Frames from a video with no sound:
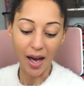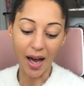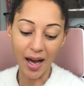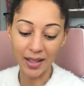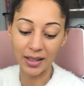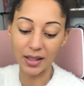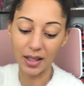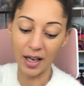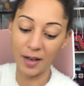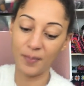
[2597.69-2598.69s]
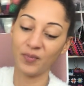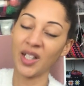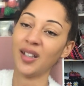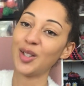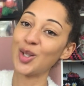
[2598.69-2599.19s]
and um,
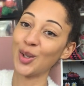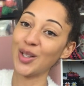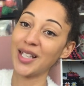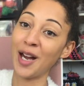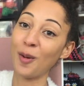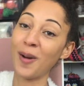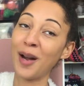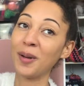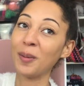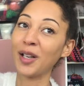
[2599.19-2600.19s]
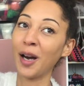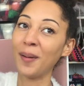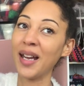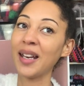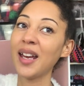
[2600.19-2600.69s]
sort out where we were
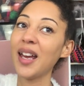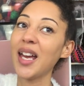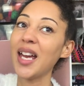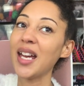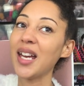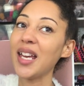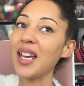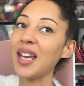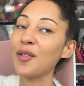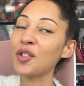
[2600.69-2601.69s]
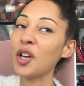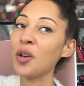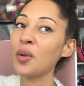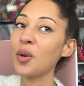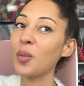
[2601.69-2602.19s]
going. Even
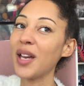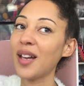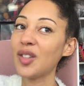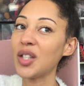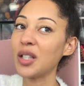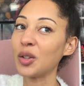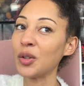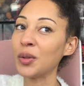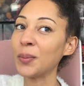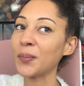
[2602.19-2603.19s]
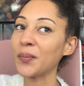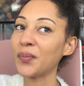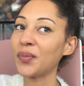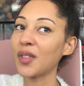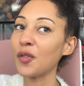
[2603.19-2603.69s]
though we had signal
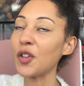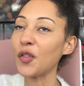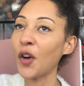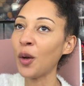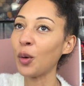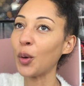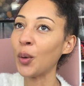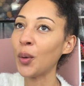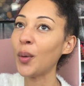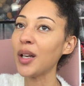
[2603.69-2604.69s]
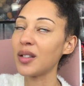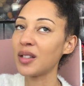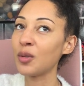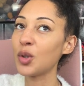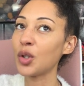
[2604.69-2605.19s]
for the phone call, it
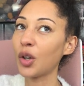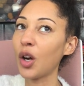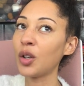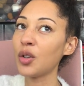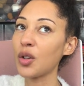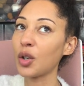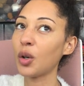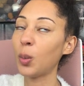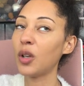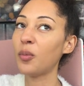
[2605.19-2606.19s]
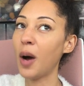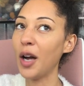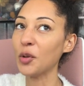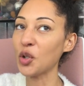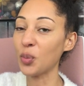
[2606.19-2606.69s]
still took another couple of
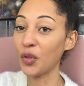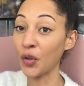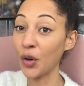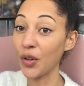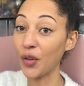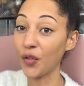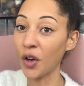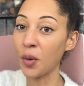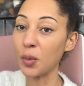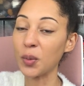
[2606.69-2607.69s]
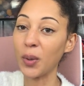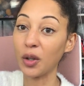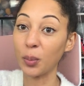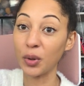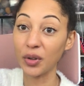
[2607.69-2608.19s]
miles before the phone would pick
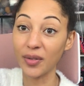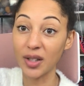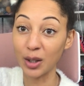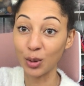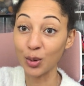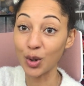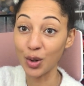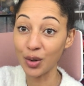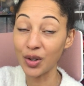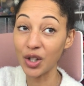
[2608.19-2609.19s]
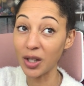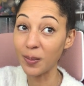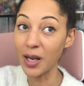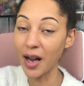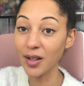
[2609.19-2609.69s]
up enough signal to do the G
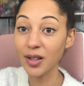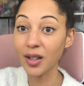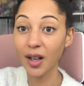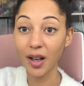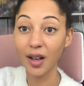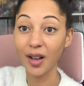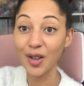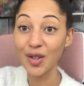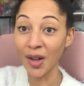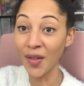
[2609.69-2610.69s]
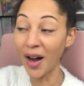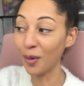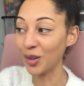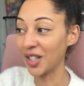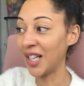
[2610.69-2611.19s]
P S. So that
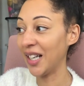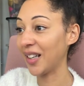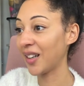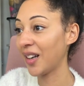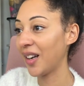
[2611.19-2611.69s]
was like,